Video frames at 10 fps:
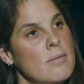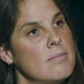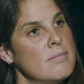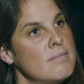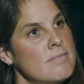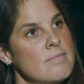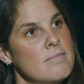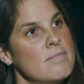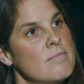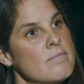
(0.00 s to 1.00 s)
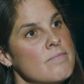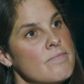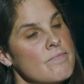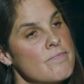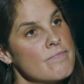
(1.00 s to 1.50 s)
Fierce.org. And you have stuff for
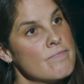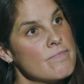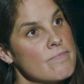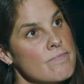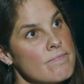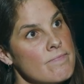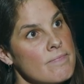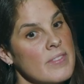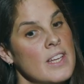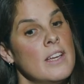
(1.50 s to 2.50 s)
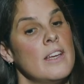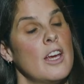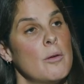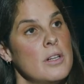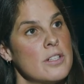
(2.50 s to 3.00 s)
athletes and for coaches.
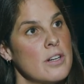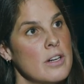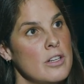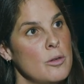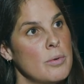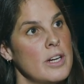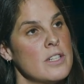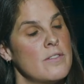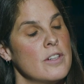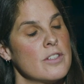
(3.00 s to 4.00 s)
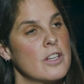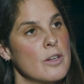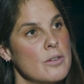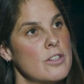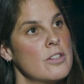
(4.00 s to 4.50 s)
Yeah, we just started a new branch, Fierce
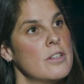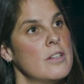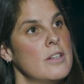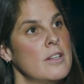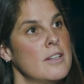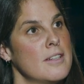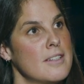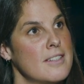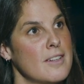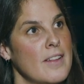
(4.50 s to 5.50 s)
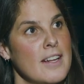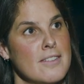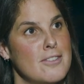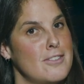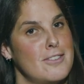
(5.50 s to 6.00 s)
Coach. Okay. So
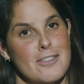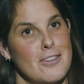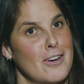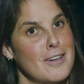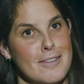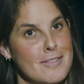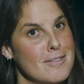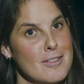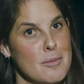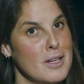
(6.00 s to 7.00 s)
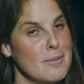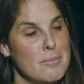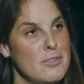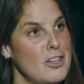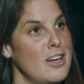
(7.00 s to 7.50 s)
that started, I mean,
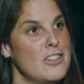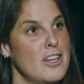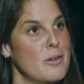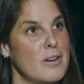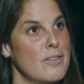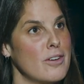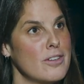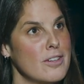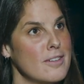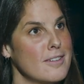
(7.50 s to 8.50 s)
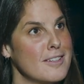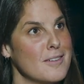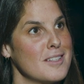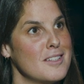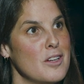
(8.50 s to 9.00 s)
January 1st.
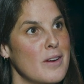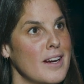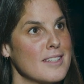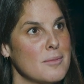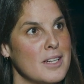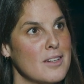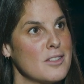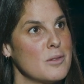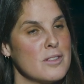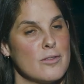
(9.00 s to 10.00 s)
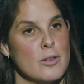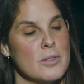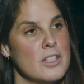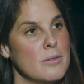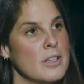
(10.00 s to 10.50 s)
So it's new. I got somebody else who was a
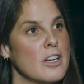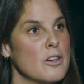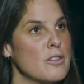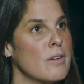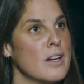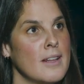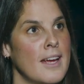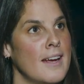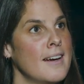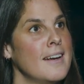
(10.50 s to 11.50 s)
former D1 coach running that.